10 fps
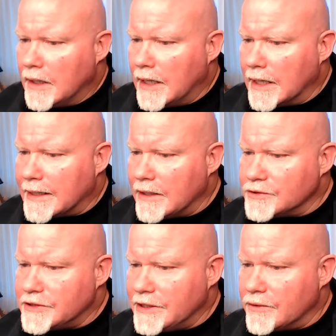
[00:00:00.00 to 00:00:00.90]

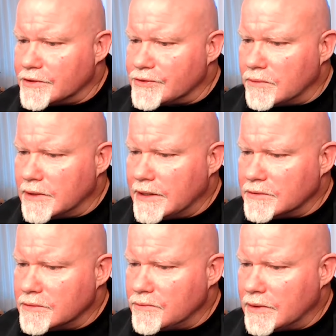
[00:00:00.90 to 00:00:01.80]
KLG, you're so
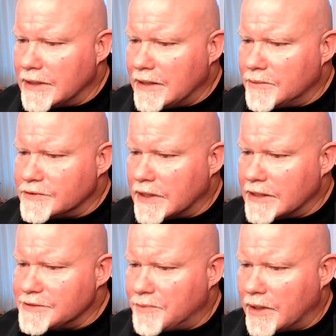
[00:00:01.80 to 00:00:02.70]
relatable to
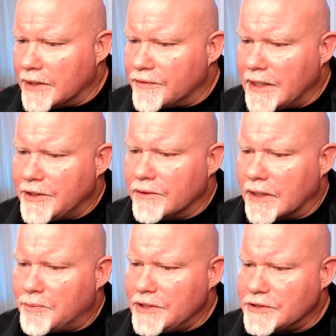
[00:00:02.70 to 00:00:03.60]
us, Brian. Thank you. I
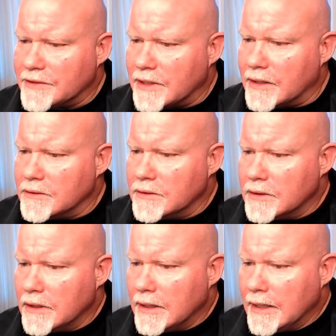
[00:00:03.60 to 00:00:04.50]
appreciate that.
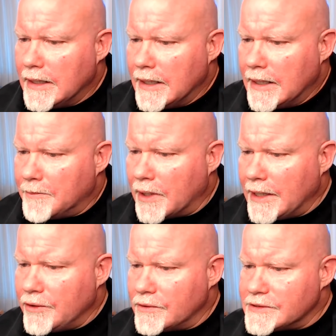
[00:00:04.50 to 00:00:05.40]

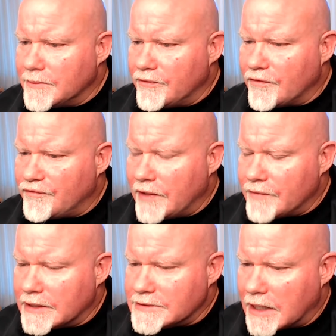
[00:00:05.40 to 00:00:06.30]
Brian, who are some of your
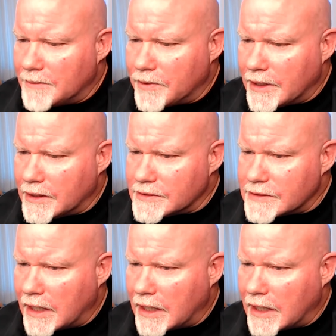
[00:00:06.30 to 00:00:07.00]
favorite guitar players?